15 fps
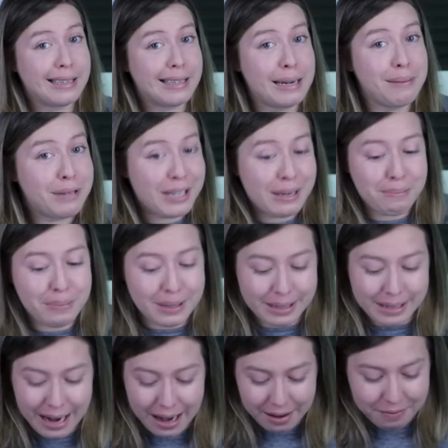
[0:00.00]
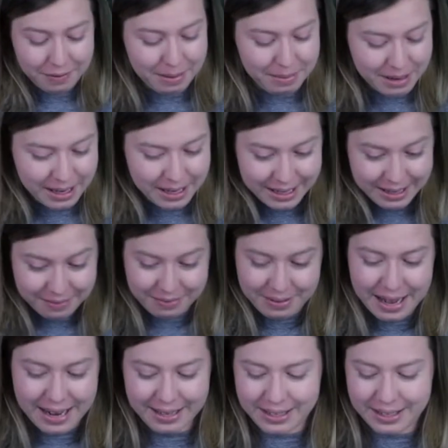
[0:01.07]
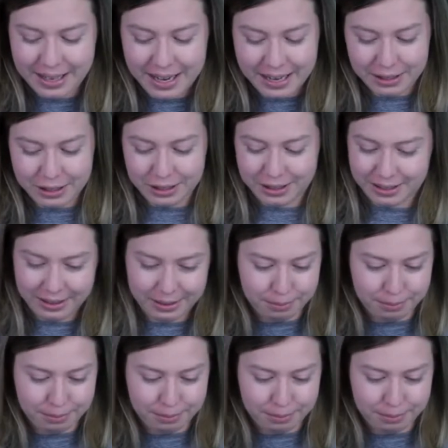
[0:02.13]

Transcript: Seems simple enough. I mean, if that's like just,